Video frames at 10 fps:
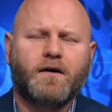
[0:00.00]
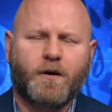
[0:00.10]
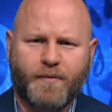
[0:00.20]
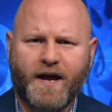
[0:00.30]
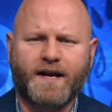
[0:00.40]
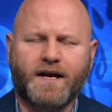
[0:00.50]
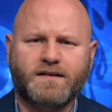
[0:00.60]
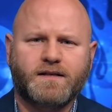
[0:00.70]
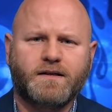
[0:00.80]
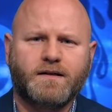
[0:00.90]
are
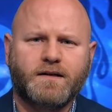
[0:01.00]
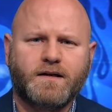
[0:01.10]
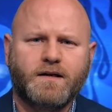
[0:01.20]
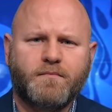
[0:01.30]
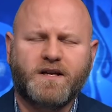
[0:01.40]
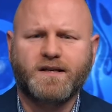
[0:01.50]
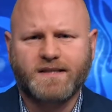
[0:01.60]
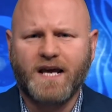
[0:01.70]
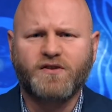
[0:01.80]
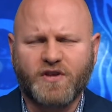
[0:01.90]
panicked
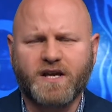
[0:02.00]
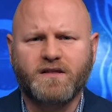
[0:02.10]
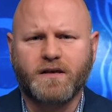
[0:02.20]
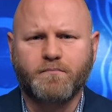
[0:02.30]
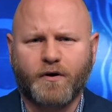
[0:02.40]
because they think that